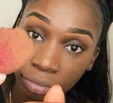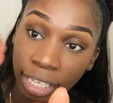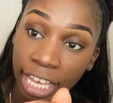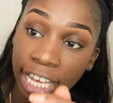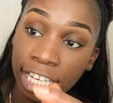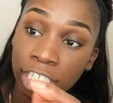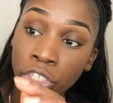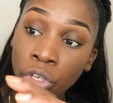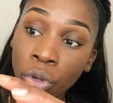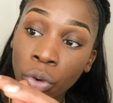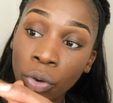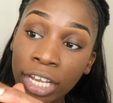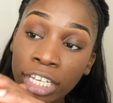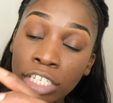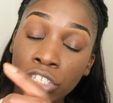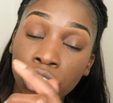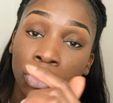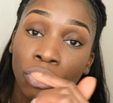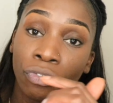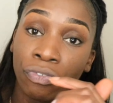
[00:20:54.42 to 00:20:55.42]
is
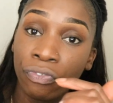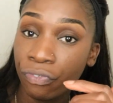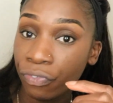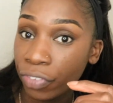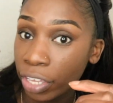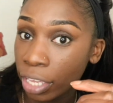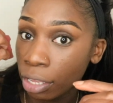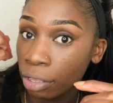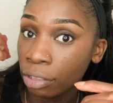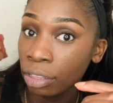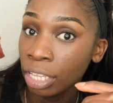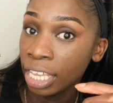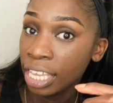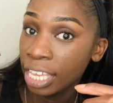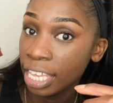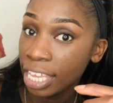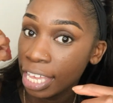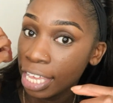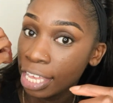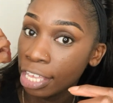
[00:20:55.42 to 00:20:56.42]
going to fill
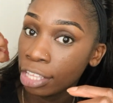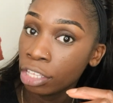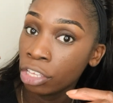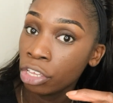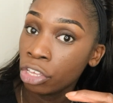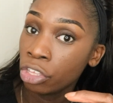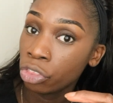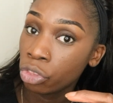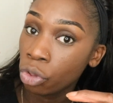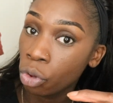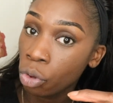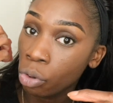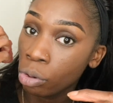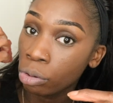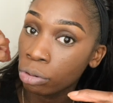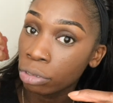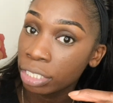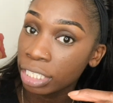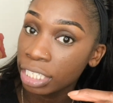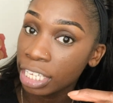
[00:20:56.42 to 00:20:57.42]
in the
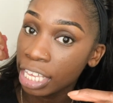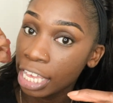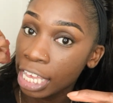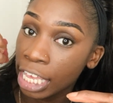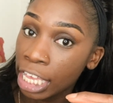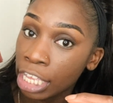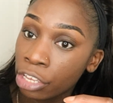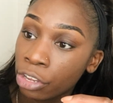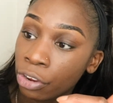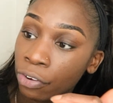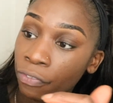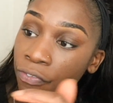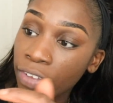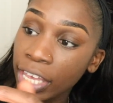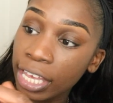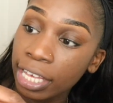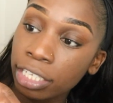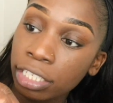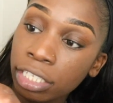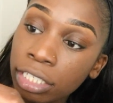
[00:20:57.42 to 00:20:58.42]
holes in your
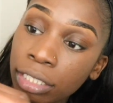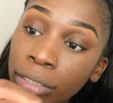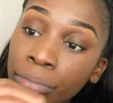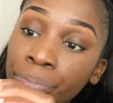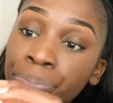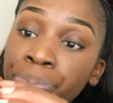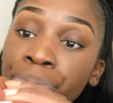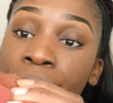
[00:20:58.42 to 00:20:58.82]
face.